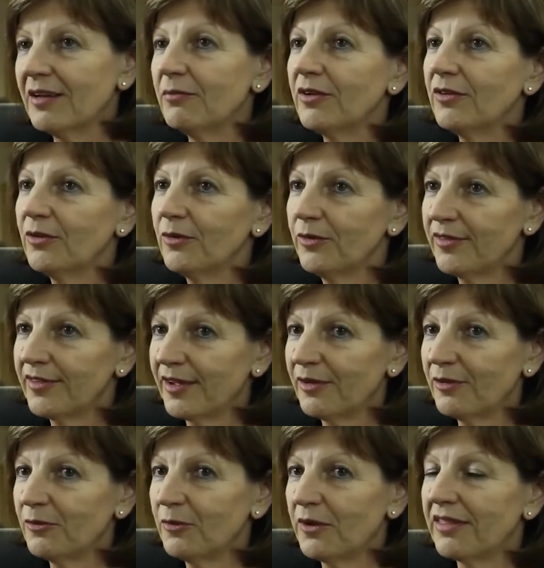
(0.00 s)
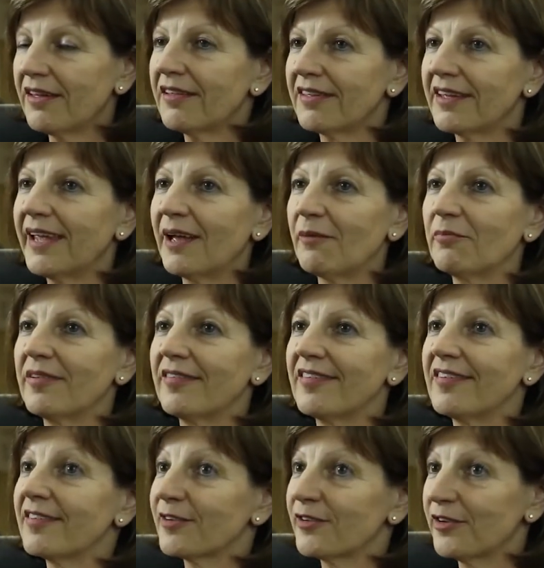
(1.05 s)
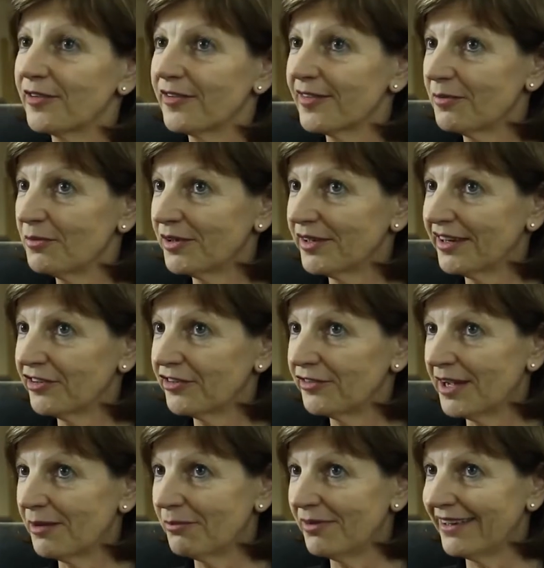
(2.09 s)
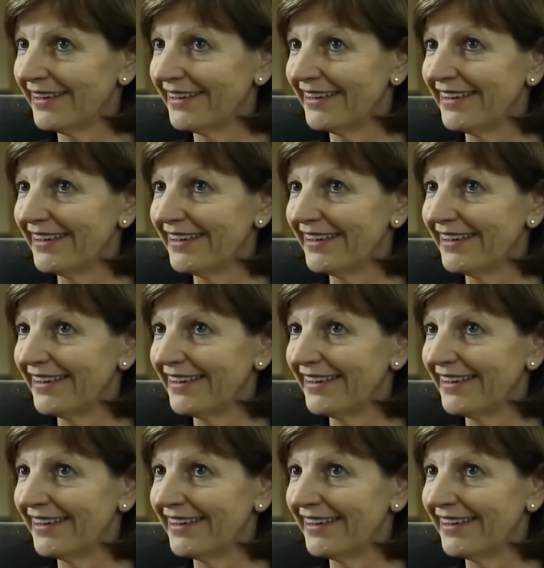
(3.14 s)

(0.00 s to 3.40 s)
but also with other campuses across the Monash family.